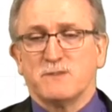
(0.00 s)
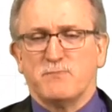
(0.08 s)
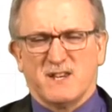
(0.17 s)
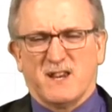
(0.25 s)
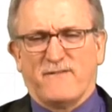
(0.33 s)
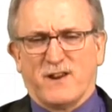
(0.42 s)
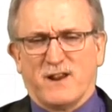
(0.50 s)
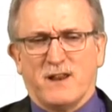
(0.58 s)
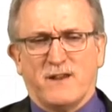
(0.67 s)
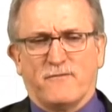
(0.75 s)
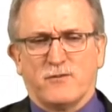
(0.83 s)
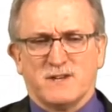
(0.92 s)

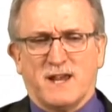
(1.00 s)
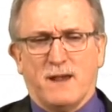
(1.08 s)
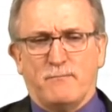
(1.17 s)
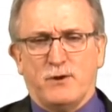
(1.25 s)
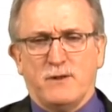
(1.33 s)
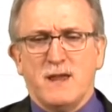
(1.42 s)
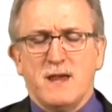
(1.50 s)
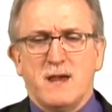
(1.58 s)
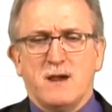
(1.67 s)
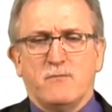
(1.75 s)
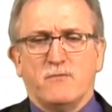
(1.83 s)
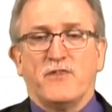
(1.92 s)
Specifically, for example,
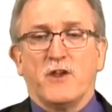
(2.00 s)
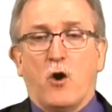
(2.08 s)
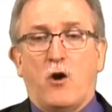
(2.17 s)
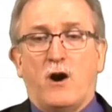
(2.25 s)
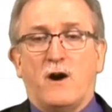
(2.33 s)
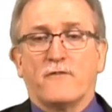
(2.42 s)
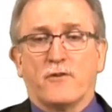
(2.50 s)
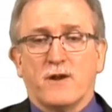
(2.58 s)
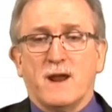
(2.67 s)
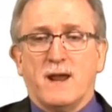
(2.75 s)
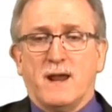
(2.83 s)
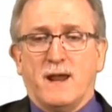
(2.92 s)
with the offer
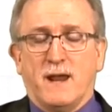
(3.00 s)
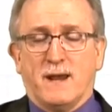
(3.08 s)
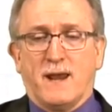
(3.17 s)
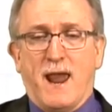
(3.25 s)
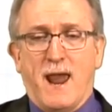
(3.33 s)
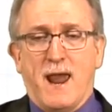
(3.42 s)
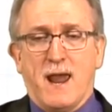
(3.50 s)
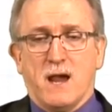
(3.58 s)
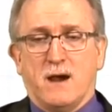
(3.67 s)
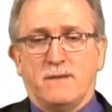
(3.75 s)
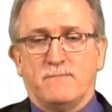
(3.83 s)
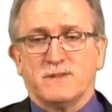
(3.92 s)
in
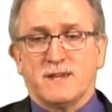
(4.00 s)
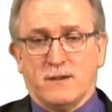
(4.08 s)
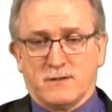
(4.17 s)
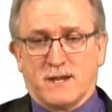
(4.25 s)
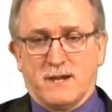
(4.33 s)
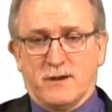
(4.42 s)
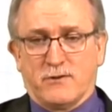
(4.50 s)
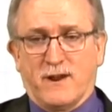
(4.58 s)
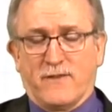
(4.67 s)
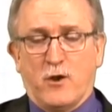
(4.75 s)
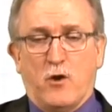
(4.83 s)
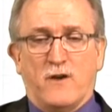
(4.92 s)
a sales
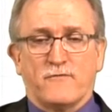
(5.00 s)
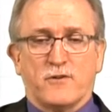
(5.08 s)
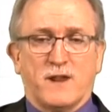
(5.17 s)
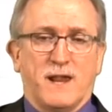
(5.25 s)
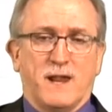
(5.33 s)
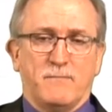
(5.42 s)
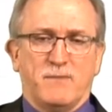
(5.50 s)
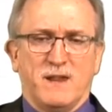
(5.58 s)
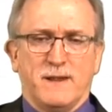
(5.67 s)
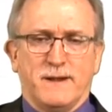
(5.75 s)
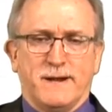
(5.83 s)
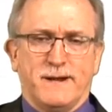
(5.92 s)
contract, the offer can
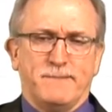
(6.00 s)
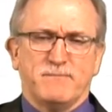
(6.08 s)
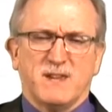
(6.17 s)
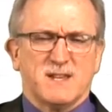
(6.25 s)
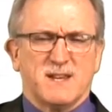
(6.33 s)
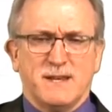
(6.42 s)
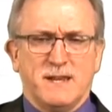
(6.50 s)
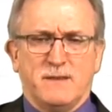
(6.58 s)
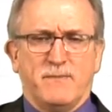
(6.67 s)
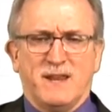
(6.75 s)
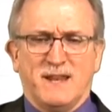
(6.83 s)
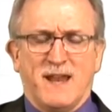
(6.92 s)
be doesn't need to
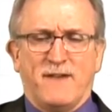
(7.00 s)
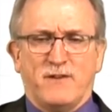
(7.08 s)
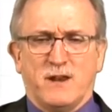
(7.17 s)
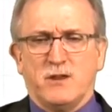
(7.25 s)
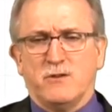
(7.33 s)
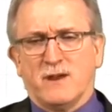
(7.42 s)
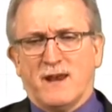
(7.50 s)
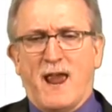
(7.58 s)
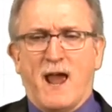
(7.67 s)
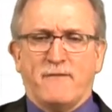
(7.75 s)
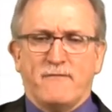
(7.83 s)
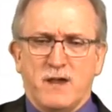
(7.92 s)
be definite. You
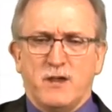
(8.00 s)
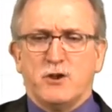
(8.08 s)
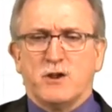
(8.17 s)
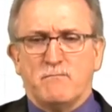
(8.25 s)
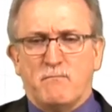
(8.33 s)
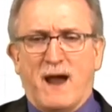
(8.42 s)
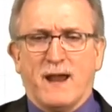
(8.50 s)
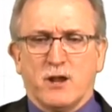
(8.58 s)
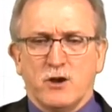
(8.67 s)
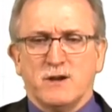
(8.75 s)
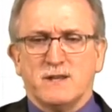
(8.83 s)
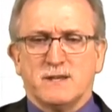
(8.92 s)
can buy
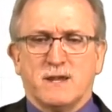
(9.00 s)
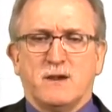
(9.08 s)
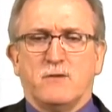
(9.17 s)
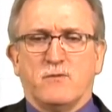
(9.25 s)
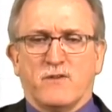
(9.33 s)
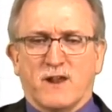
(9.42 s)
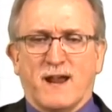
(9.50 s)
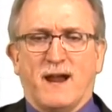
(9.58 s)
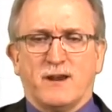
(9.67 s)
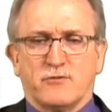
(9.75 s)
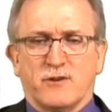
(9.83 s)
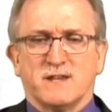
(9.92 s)
goods where the
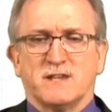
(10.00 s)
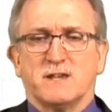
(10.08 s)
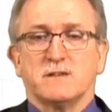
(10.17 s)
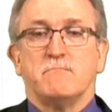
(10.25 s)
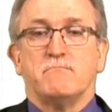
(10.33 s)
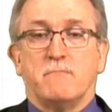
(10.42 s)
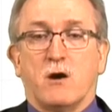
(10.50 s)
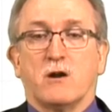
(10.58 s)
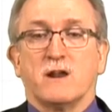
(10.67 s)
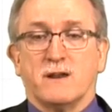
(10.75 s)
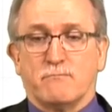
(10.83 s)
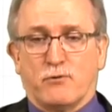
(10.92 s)
contract says
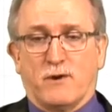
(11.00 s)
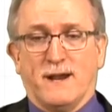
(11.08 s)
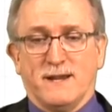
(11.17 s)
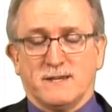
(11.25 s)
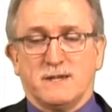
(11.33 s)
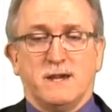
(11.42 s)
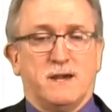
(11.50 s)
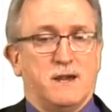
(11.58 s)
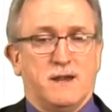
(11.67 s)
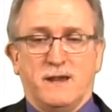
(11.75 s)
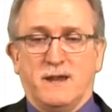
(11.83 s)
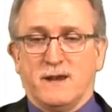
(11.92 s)
market price.
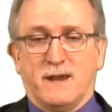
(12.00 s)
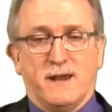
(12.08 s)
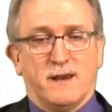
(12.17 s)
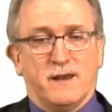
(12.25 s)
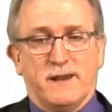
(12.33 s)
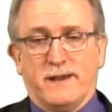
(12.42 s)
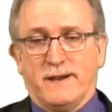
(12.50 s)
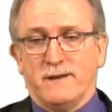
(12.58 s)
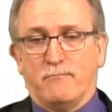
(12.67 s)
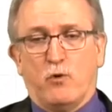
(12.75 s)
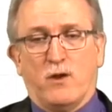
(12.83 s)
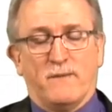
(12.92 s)
In an
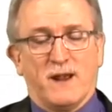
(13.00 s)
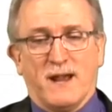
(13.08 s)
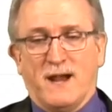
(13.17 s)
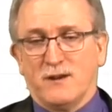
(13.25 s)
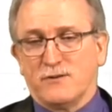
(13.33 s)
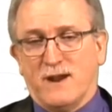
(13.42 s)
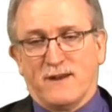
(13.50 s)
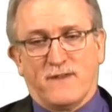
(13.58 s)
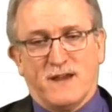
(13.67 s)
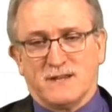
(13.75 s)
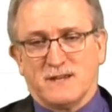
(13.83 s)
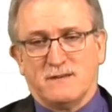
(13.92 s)
employment contract,
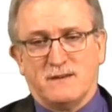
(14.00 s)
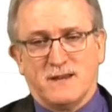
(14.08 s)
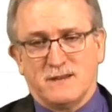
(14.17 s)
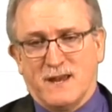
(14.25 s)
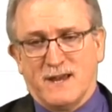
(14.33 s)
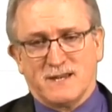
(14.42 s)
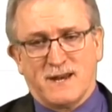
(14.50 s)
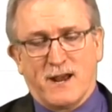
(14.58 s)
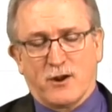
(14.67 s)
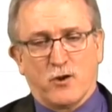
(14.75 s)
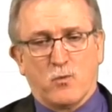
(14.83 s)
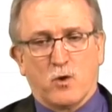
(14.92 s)
that's
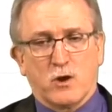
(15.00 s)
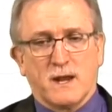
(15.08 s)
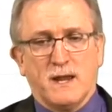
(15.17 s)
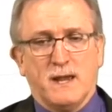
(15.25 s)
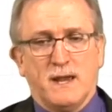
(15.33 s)
not going to work.